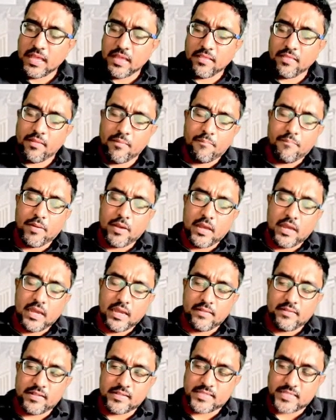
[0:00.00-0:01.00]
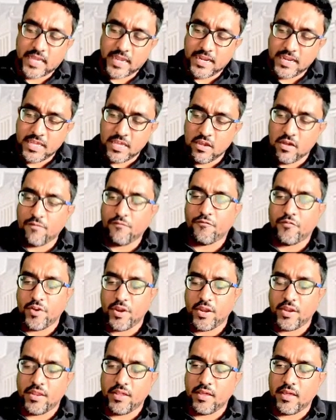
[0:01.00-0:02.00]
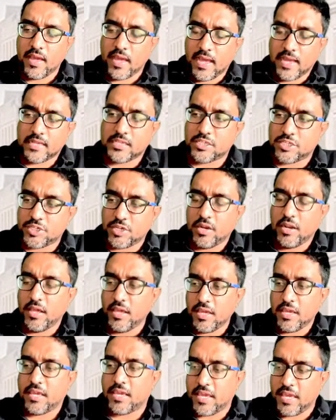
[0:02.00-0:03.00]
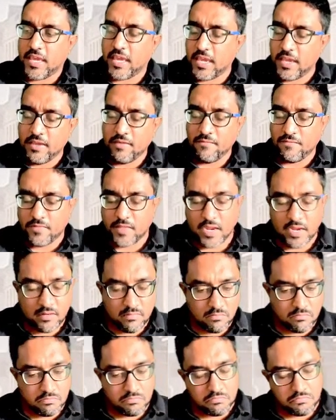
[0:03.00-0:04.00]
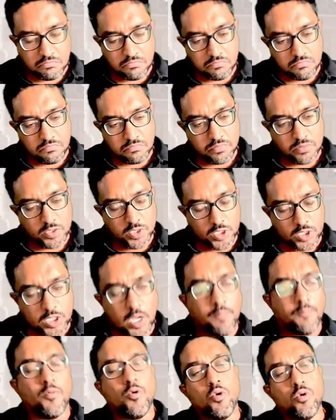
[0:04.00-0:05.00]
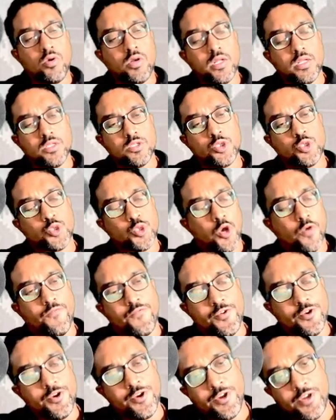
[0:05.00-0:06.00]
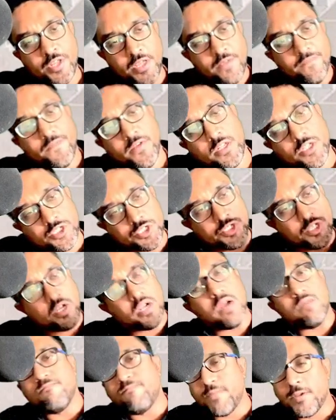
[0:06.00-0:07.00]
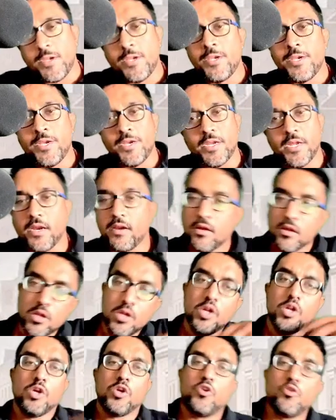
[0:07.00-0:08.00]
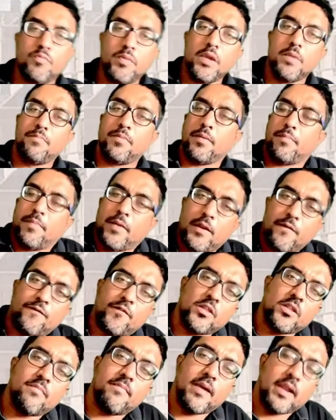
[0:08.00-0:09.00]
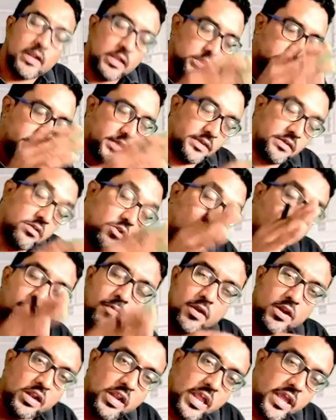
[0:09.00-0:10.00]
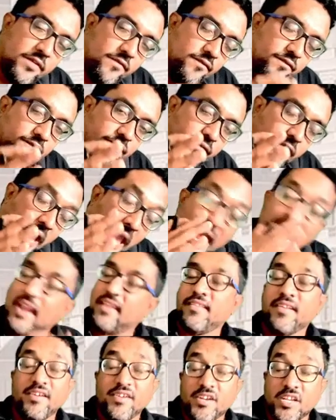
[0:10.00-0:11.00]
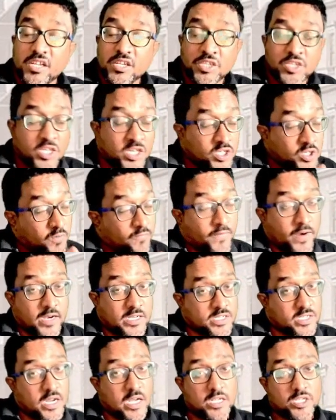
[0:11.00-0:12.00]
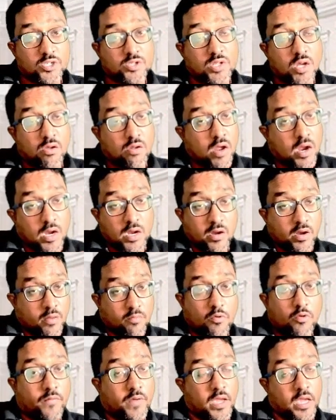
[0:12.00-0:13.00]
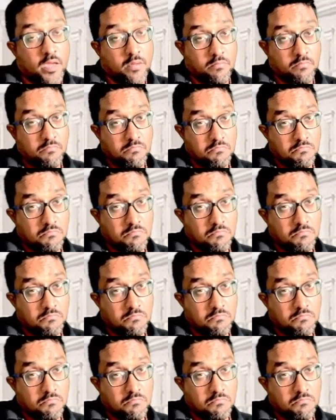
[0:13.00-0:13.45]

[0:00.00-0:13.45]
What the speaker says: the signing of treaty actually gave that support and sovereignty which the company needed to be prepared for the battle. See, Robert Clive had the intention to fight Siraj ud-Daula and removing him.